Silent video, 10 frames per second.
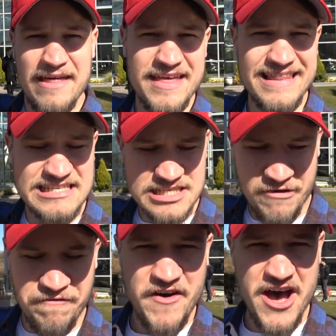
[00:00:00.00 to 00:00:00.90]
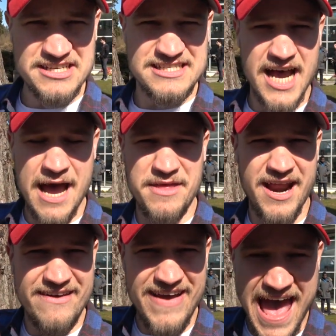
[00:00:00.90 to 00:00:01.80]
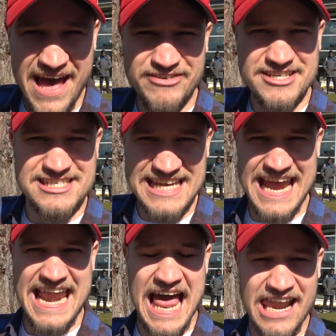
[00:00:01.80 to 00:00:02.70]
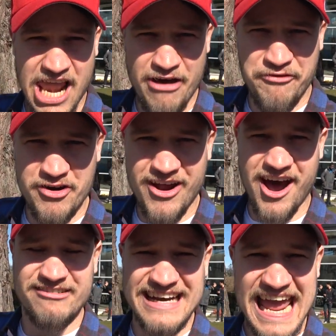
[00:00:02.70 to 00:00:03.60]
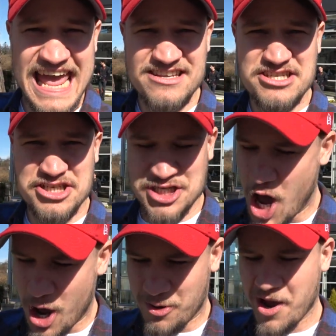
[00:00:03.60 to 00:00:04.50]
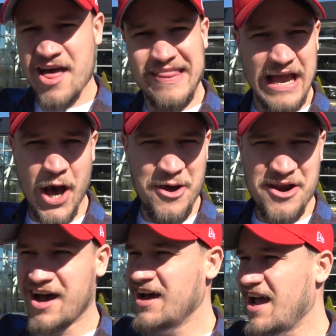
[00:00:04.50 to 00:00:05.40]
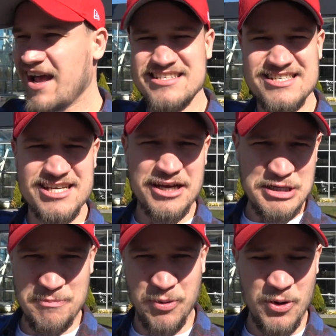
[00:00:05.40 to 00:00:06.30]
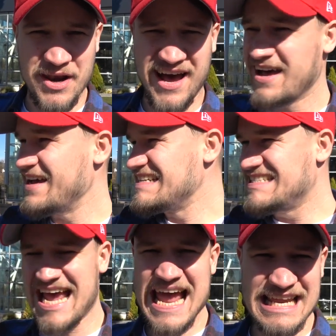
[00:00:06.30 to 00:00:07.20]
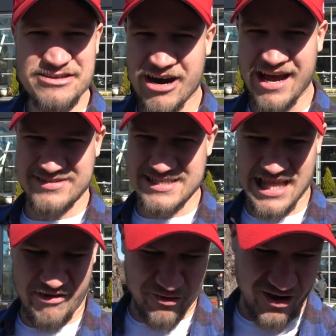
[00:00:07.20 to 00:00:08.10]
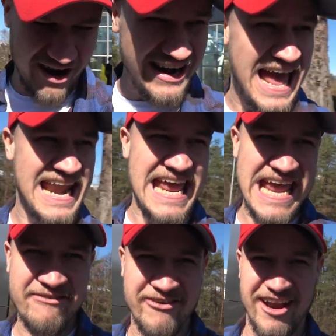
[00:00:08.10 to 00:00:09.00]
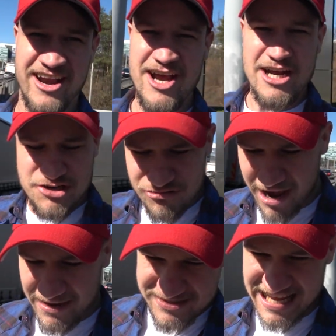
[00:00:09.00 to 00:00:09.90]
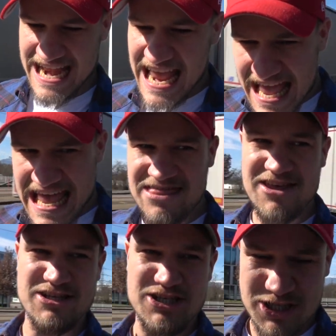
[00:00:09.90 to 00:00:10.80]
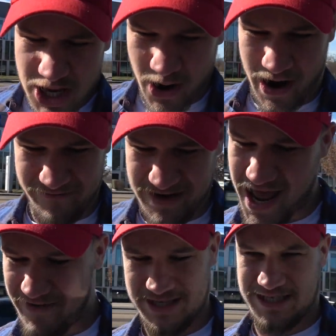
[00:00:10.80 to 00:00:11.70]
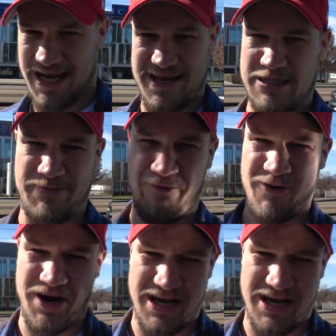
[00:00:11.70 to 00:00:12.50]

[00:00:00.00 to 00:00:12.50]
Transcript: I think this is the first time that I've ever seen a LaFerrari in snow. The owner is such a baller, daily drives his LaFerrari and even drives it in the snow. I've never seen this before,